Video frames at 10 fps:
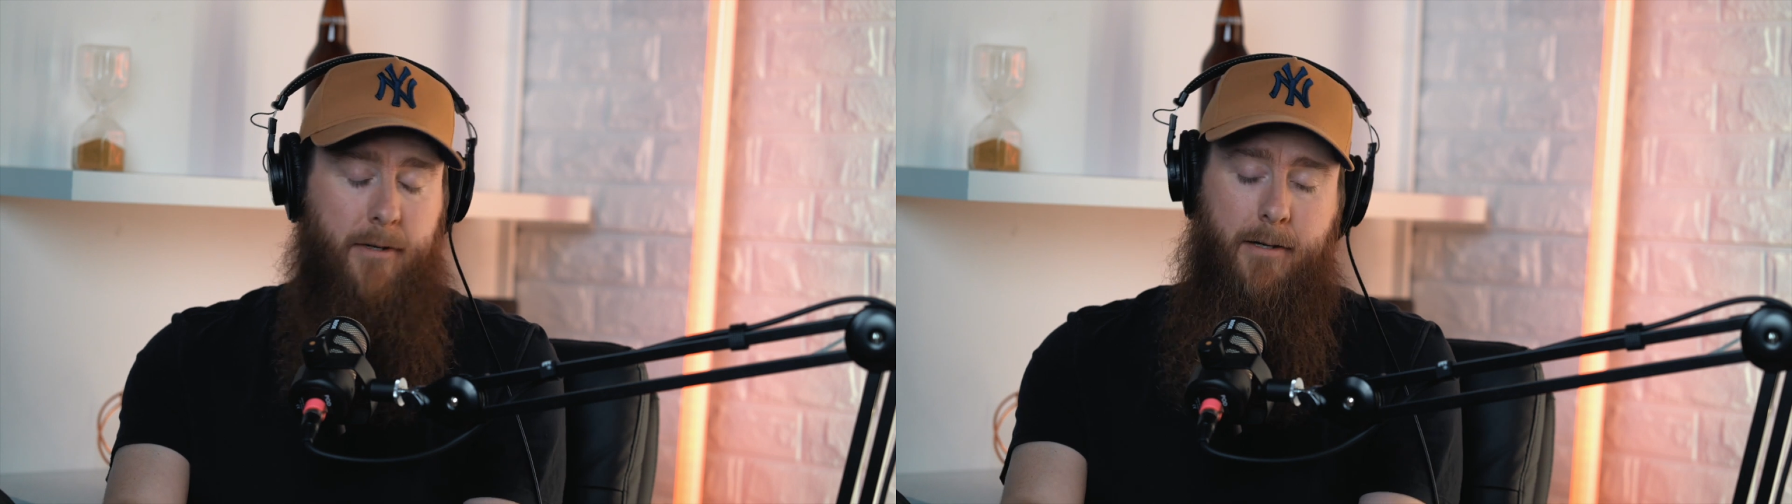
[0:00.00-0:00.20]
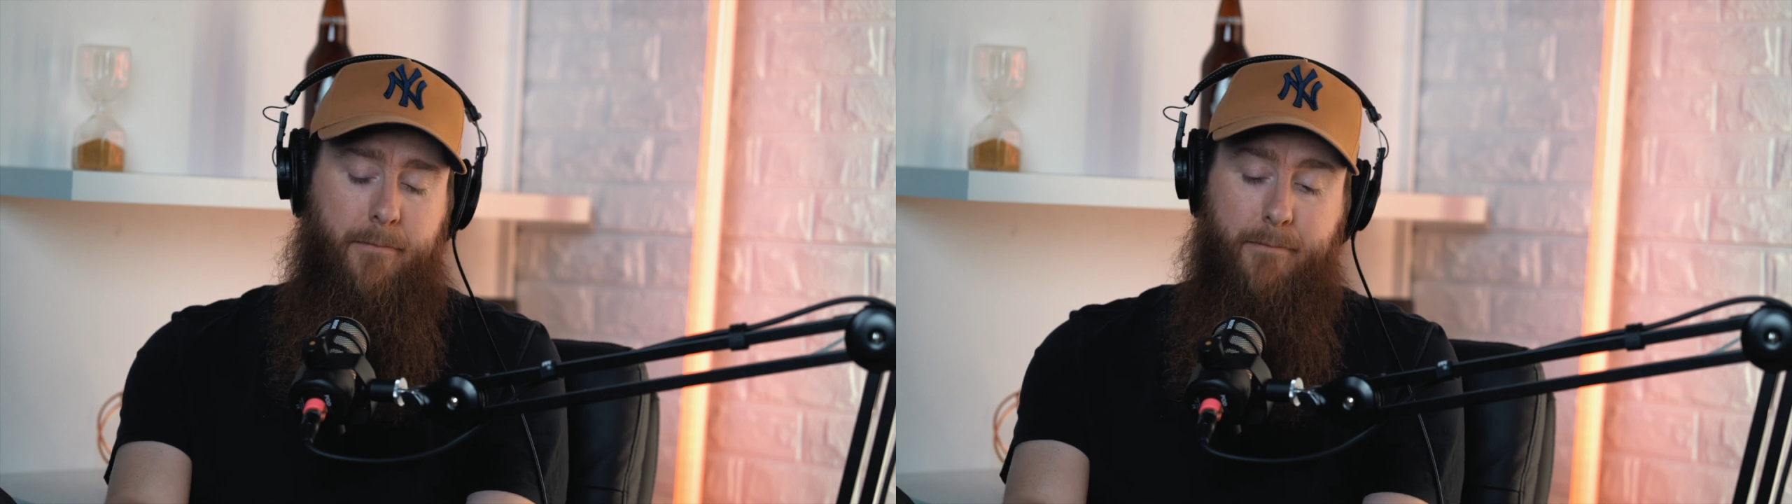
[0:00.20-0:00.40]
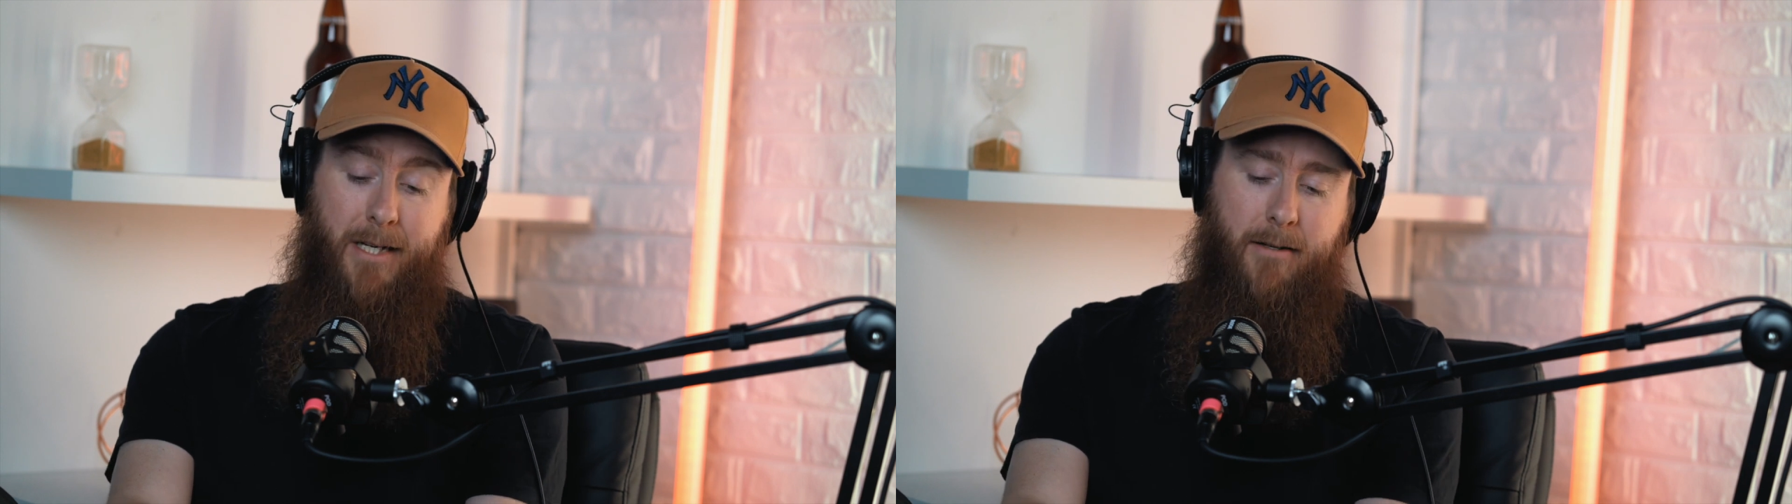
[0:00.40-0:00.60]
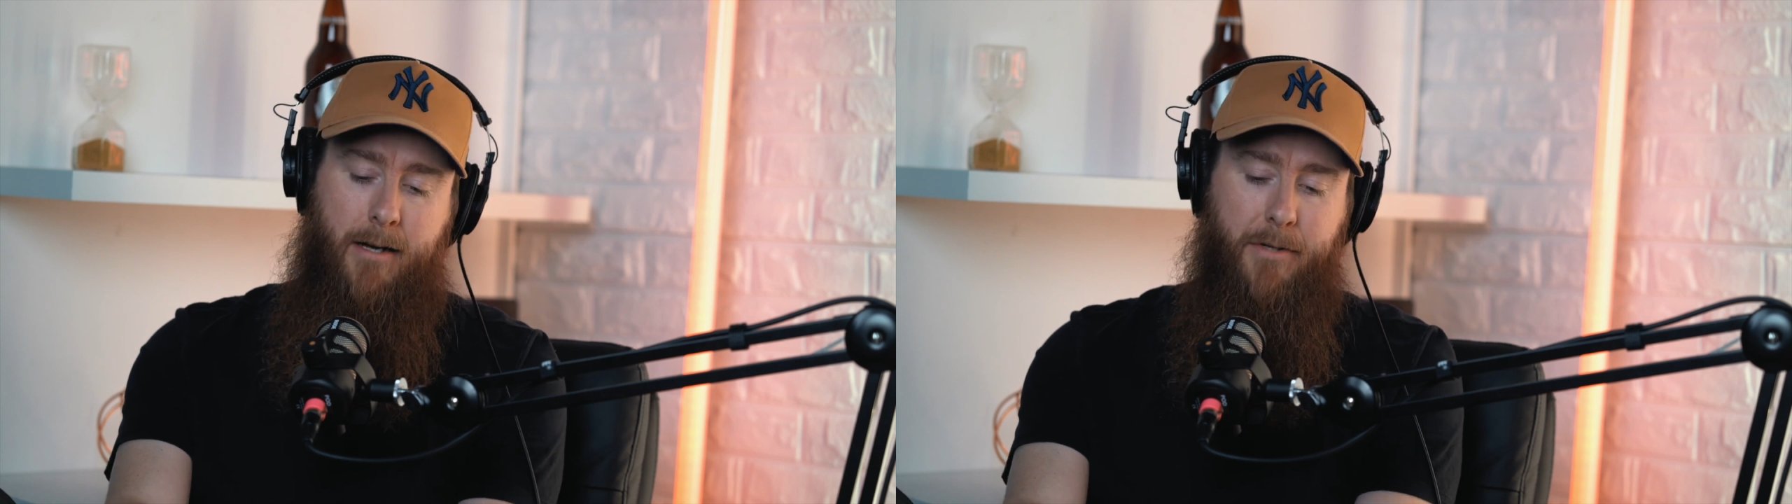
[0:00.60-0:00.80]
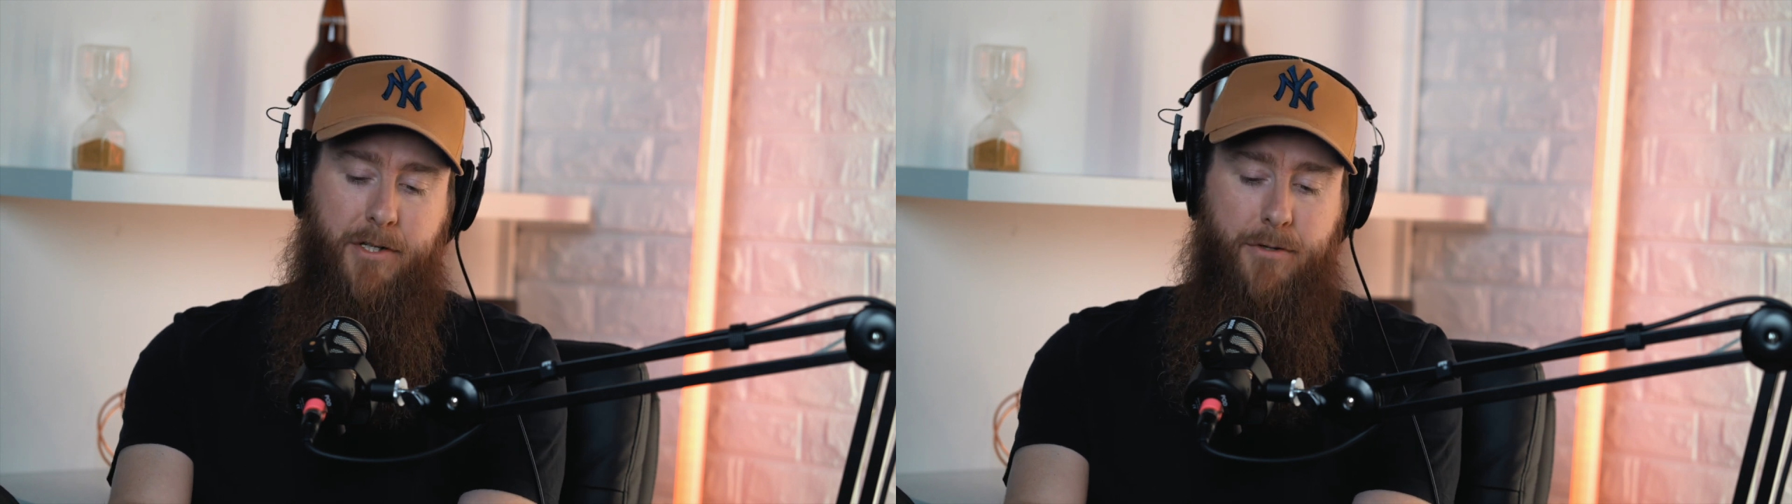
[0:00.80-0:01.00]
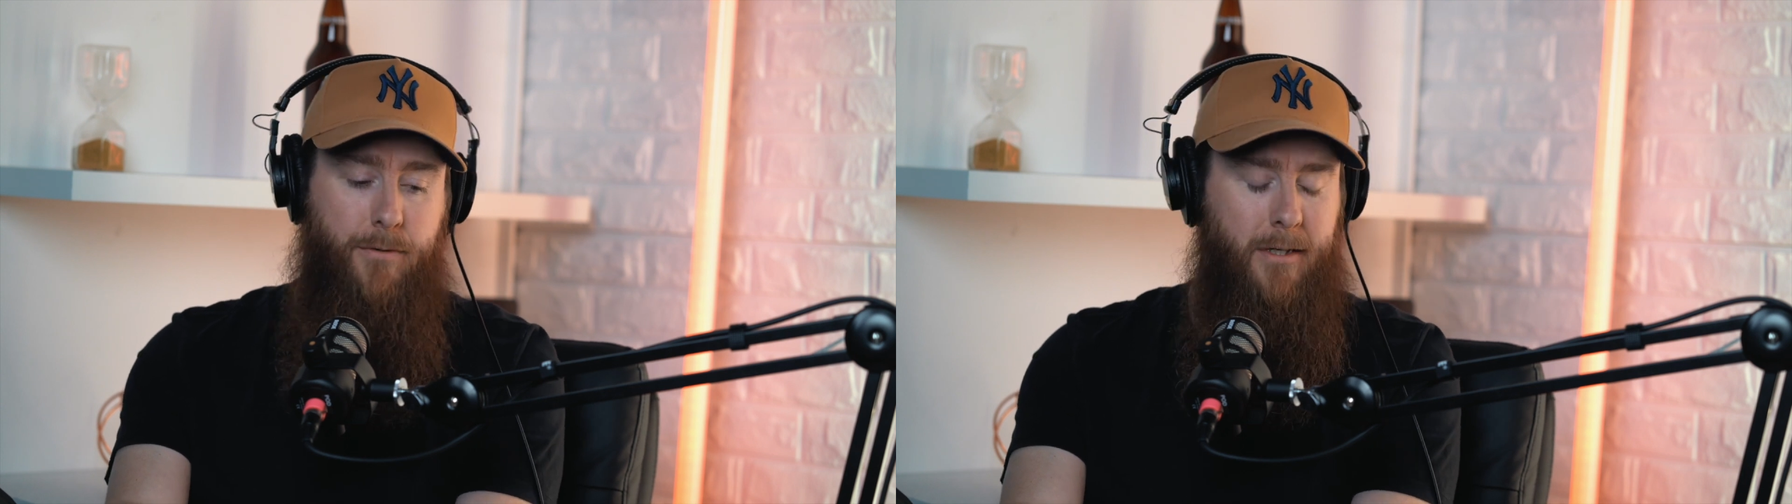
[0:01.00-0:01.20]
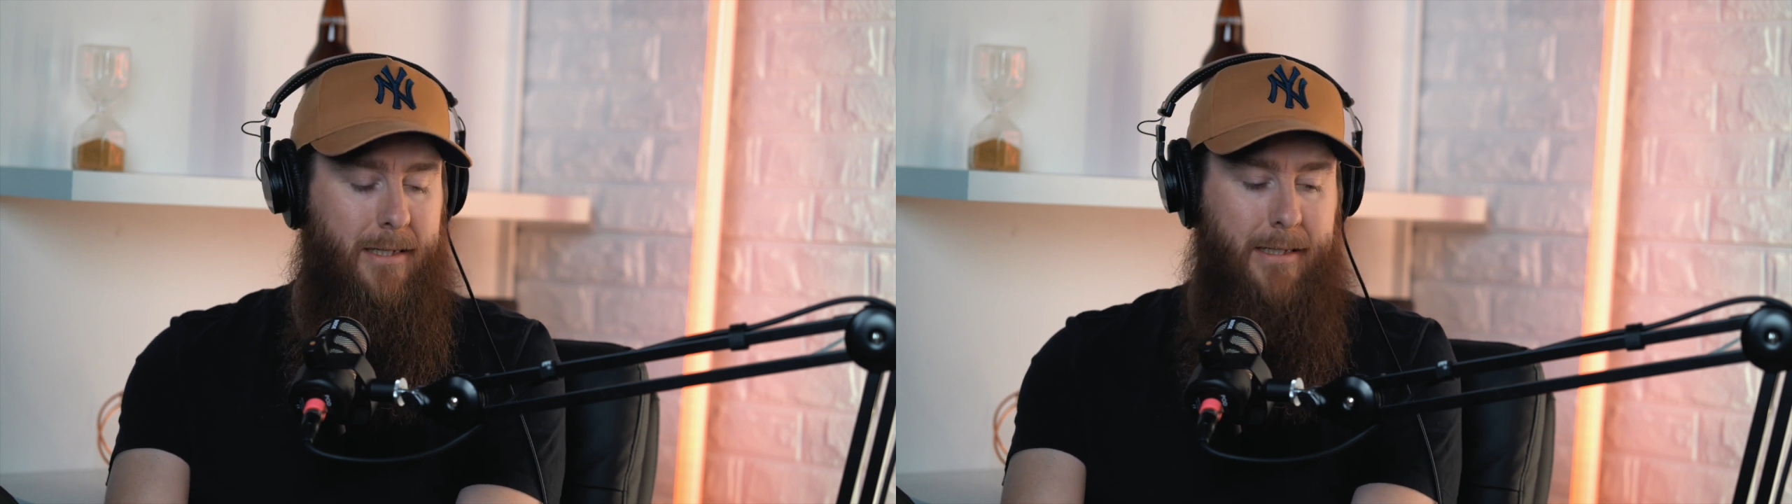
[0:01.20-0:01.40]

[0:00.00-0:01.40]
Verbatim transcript: Uh, but number two,